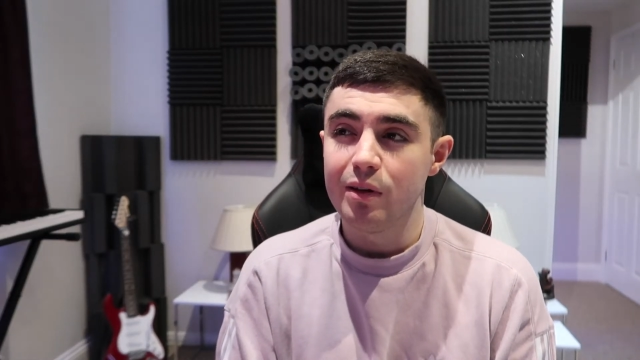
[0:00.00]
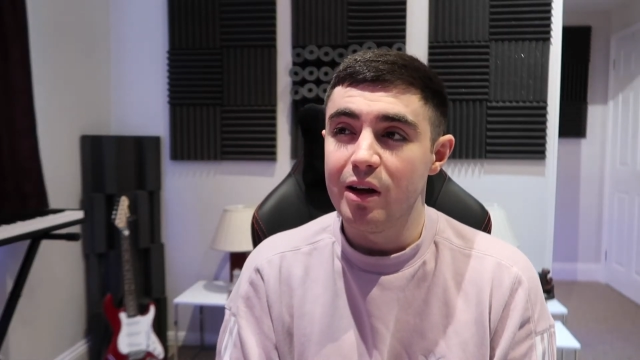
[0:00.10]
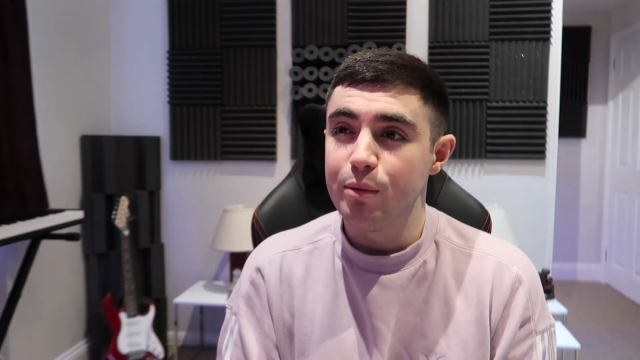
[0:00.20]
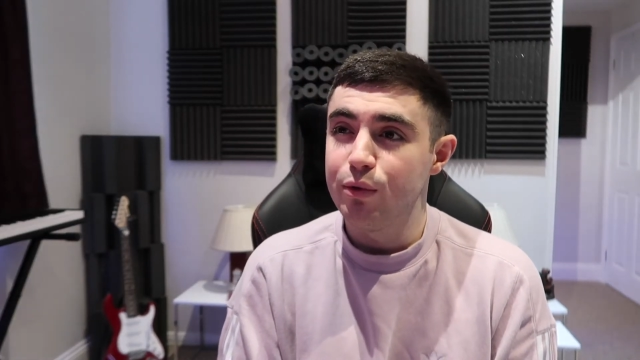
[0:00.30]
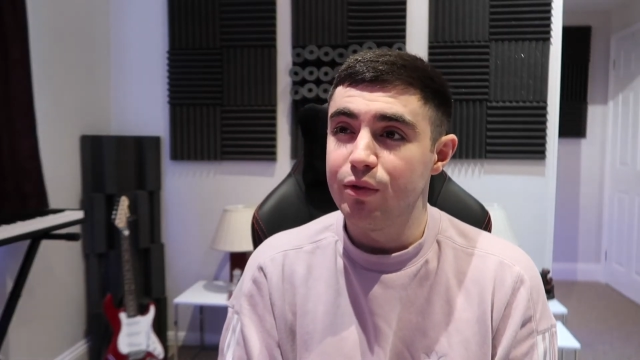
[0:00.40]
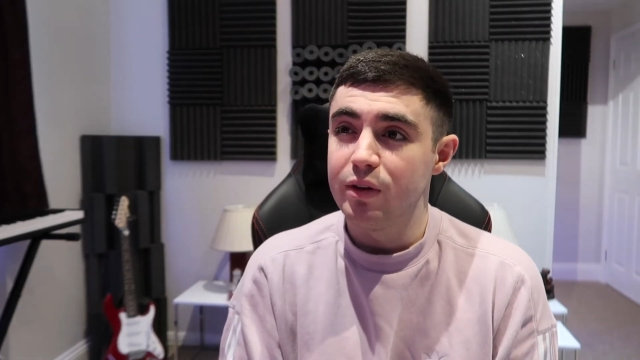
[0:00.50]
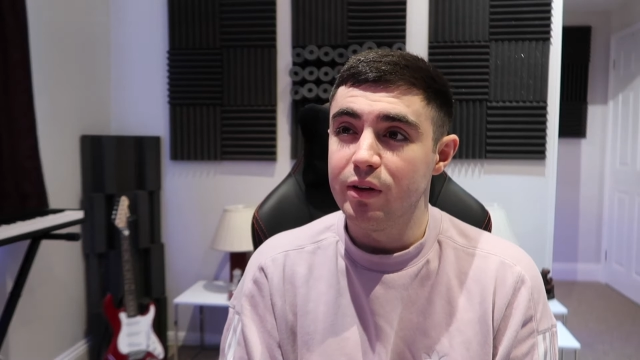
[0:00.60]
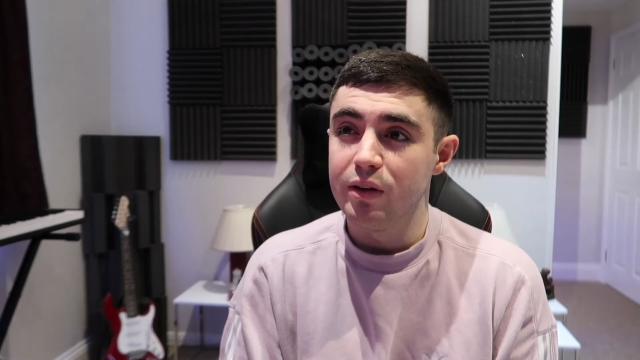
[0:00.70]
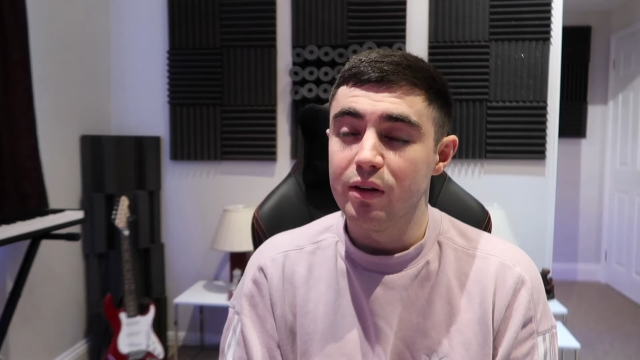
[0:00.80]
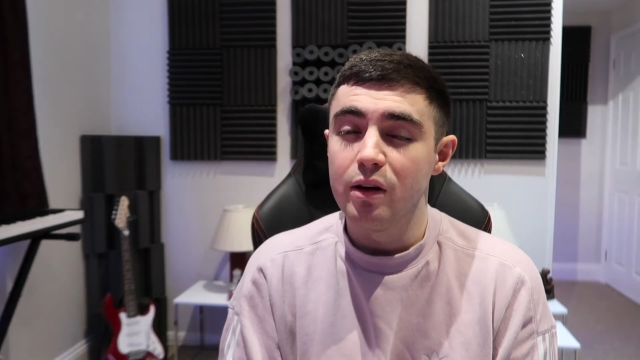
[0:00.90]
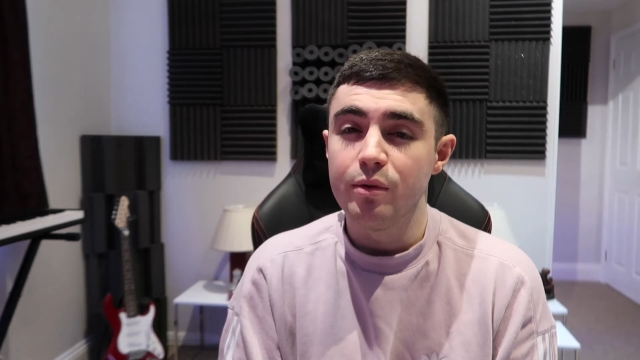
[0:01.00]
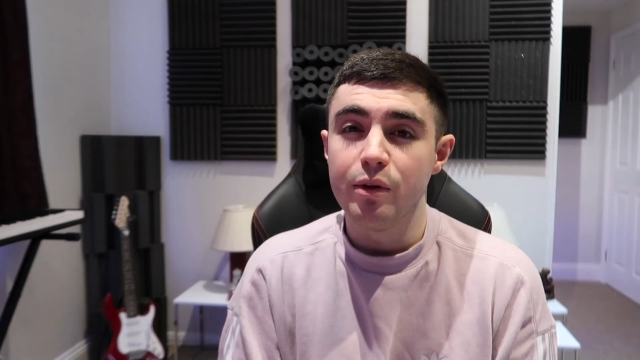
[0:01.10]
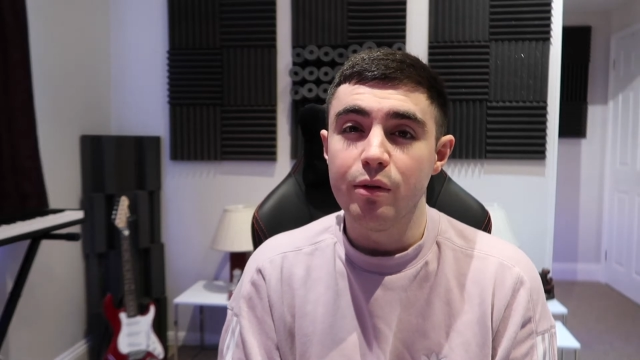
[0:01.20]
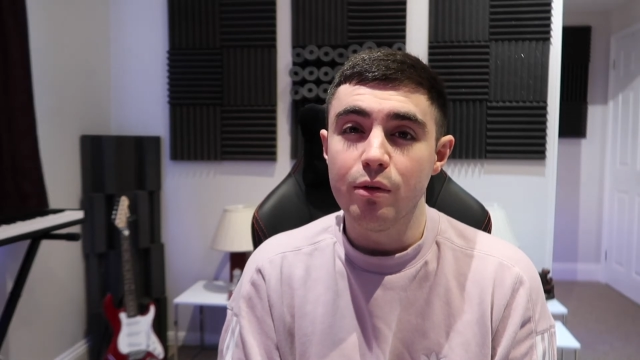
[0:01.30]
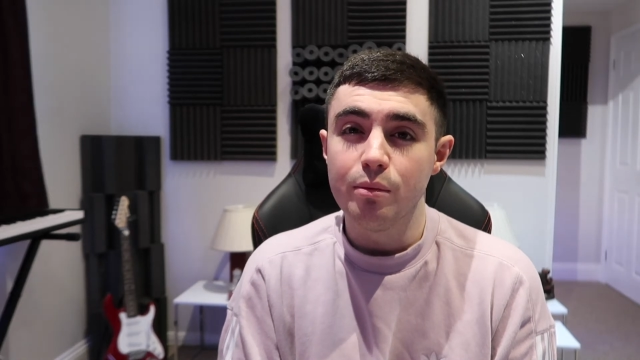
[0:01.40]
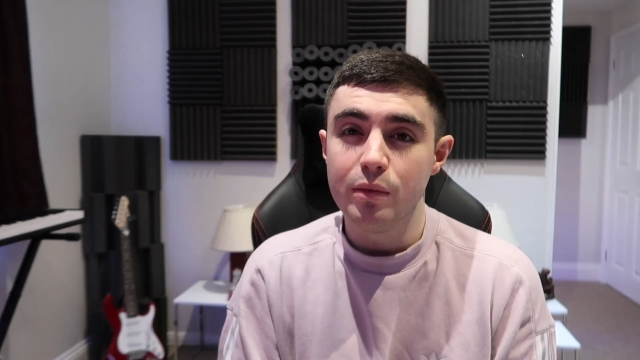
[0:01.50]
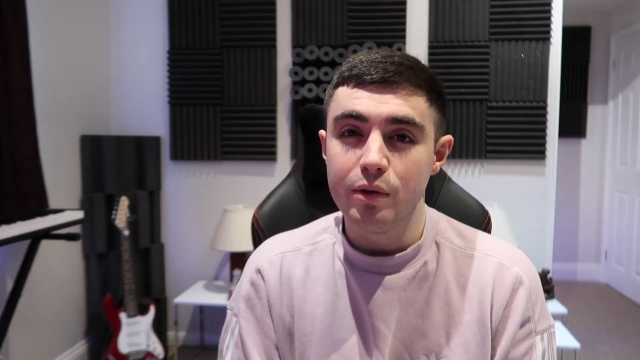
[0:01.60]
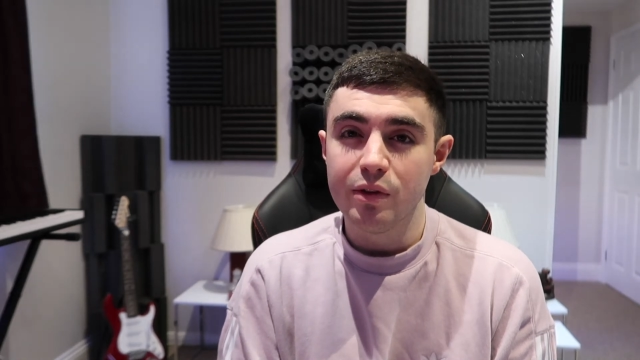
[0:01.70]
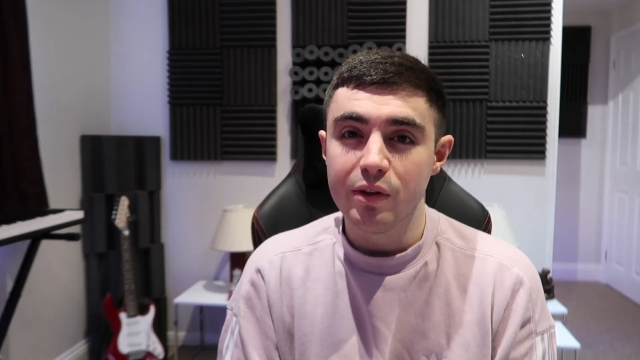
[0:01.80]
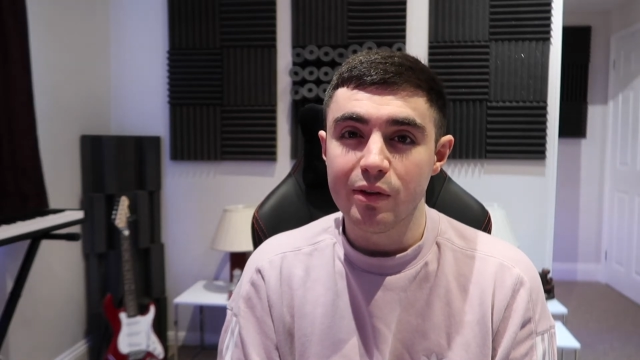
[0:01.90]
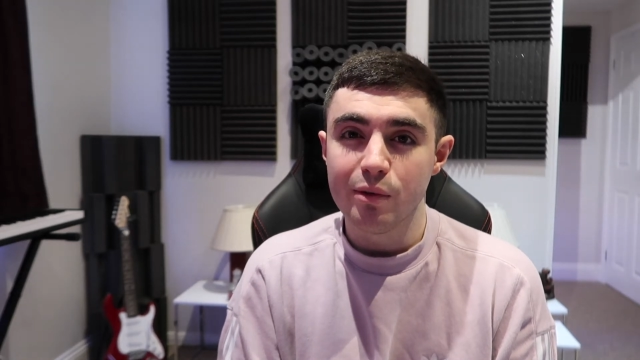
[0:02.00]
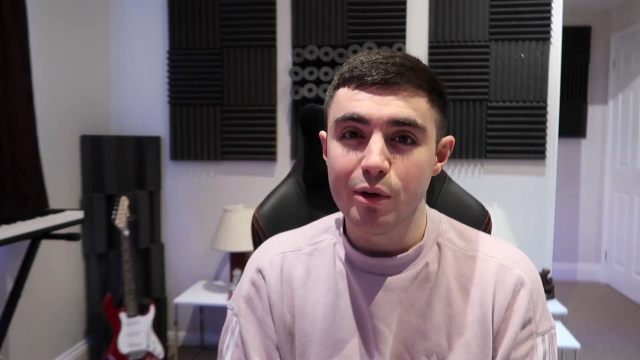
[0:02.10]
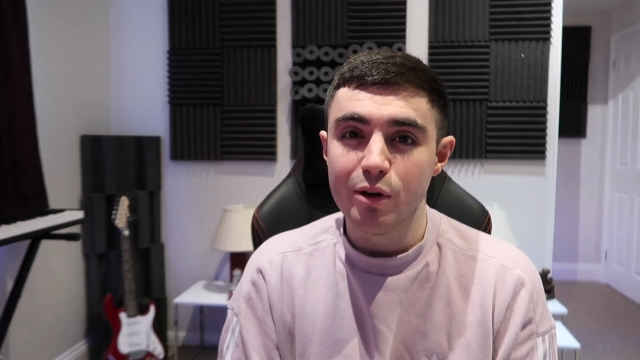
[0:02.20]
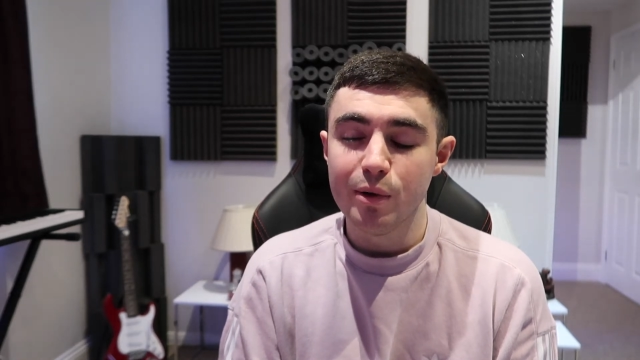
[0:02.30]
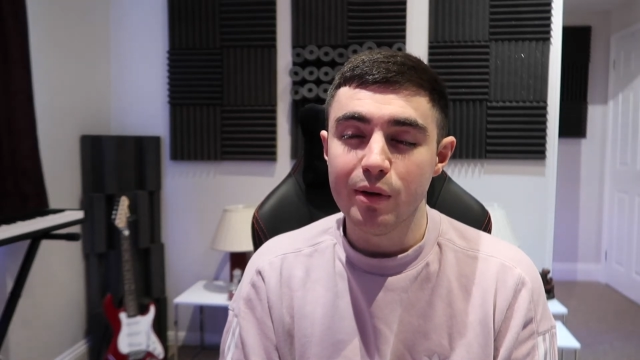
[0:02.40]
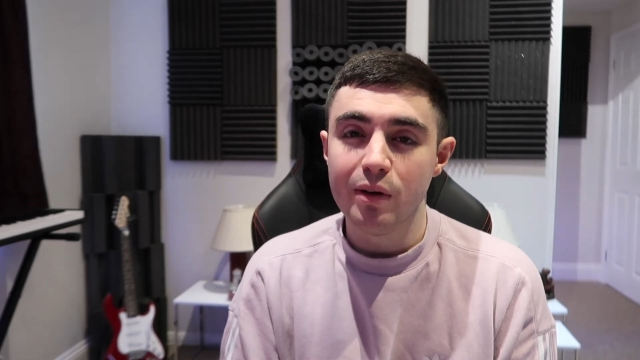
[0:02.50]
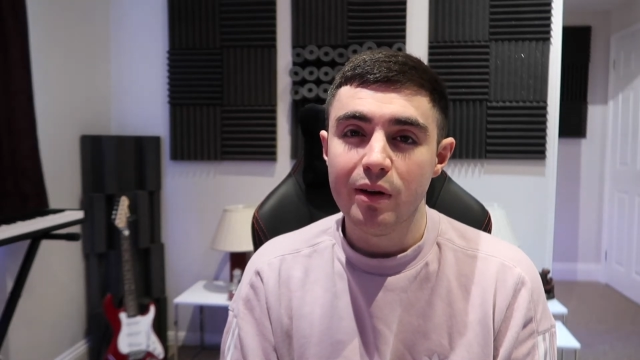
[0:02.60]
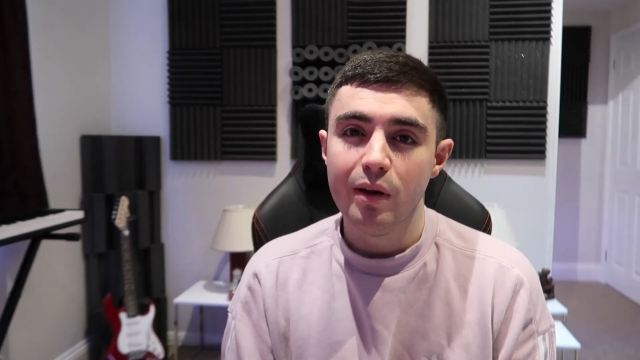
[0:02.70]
everything in life to do with music at the moment.